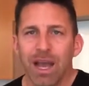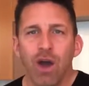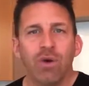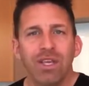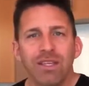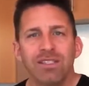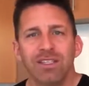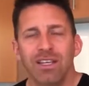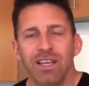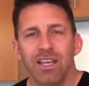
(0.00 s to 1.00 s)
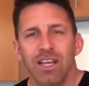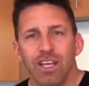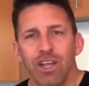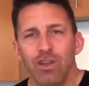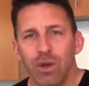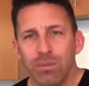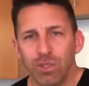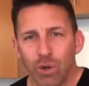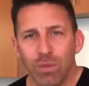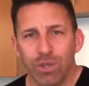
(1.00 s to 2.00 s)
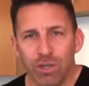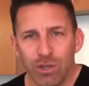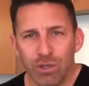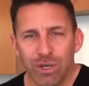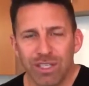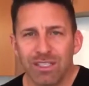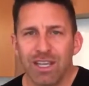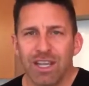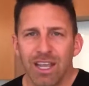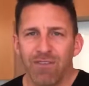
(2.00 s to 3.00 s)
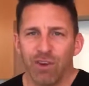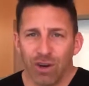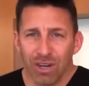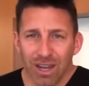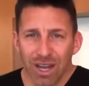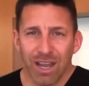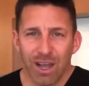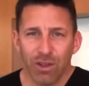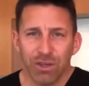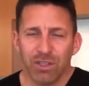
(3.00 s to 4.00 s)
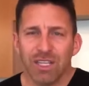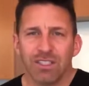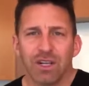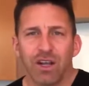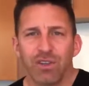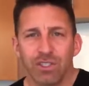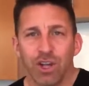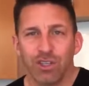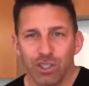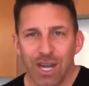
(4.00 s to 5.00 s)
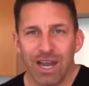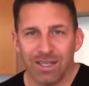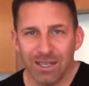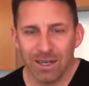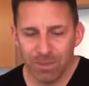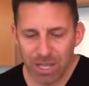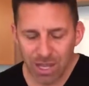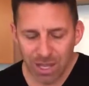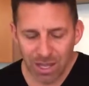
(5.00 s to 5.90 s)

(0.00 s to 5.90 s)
How easily can you absorb the nutrients if your gut health, your intestinal health is all jacked up?